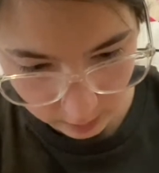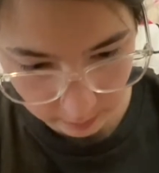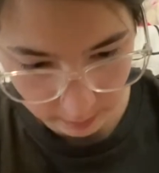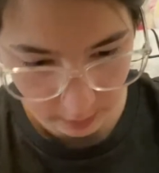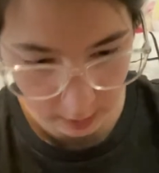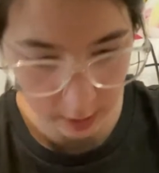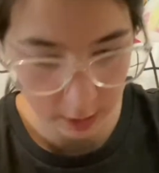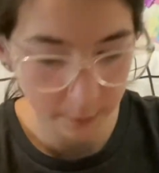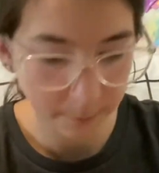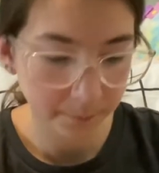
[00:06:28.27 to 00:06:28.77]

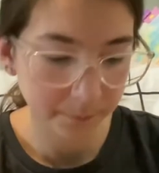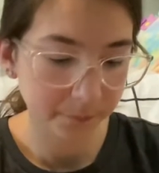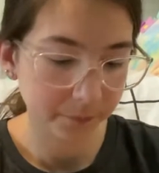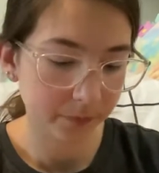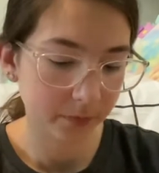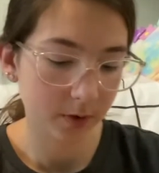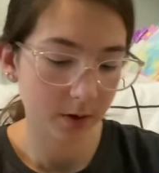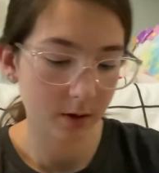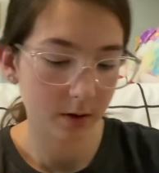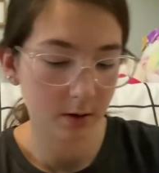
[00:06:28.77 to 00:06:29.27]
Go.
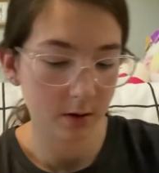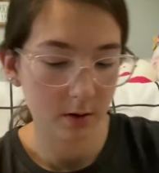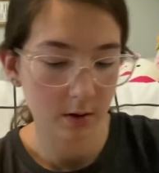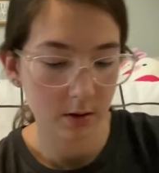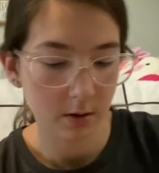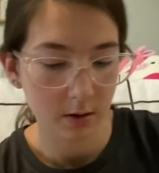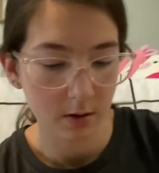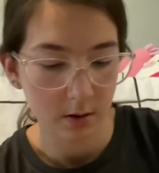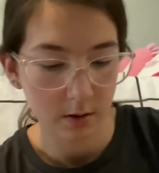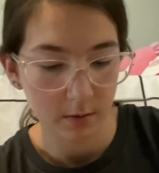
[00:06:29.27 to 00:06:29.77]

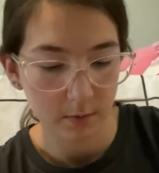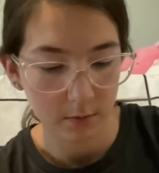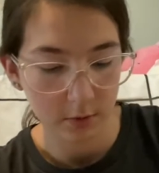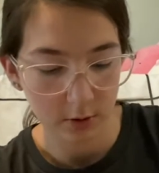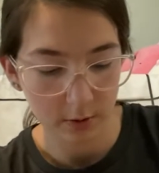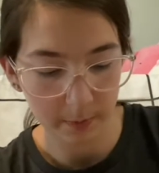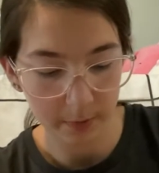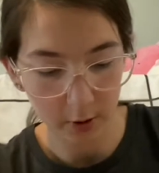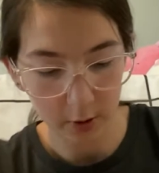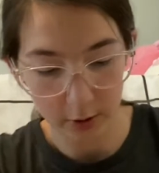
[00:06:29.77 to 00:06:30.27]

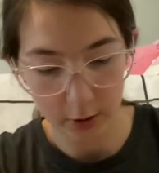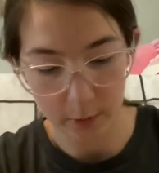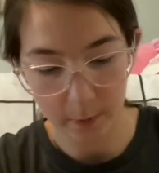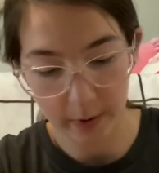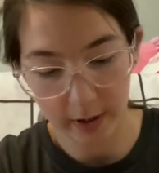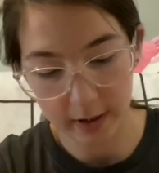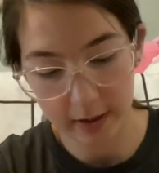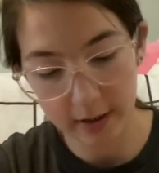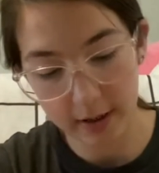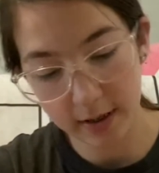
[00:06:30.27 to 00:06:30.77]
Put all the
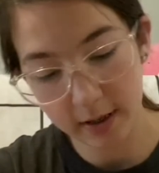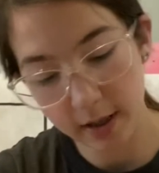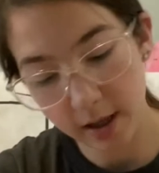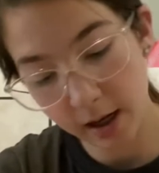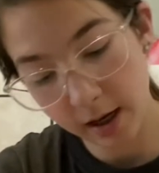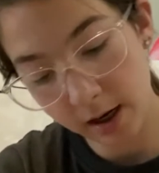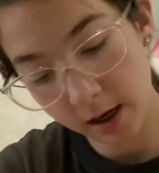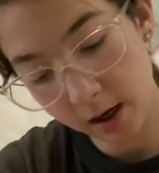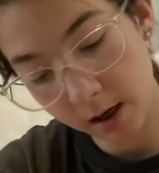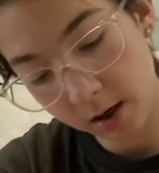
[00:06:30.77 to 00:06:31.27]
pins
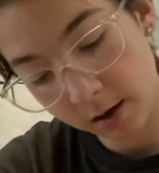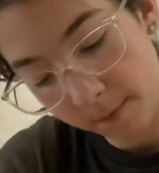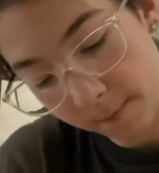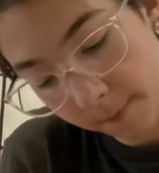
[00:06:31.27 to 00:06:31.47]
there.